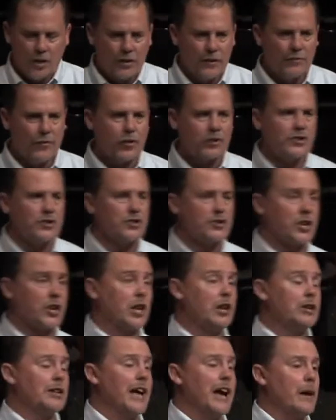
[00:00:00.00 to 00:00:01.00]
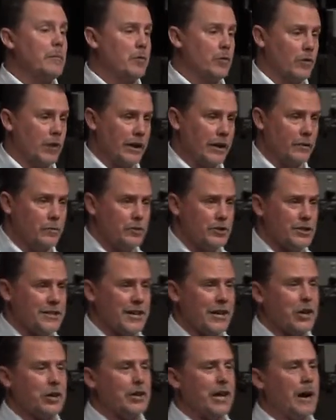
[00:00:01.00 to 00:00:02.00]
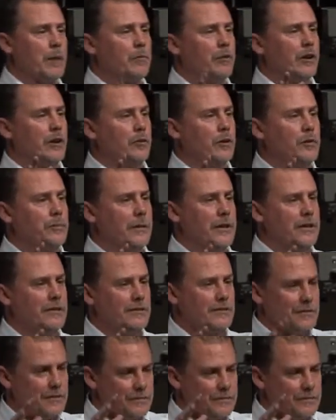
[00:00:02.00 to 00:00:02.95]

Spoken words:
The first is to collaborate. Would you say collaborate with me?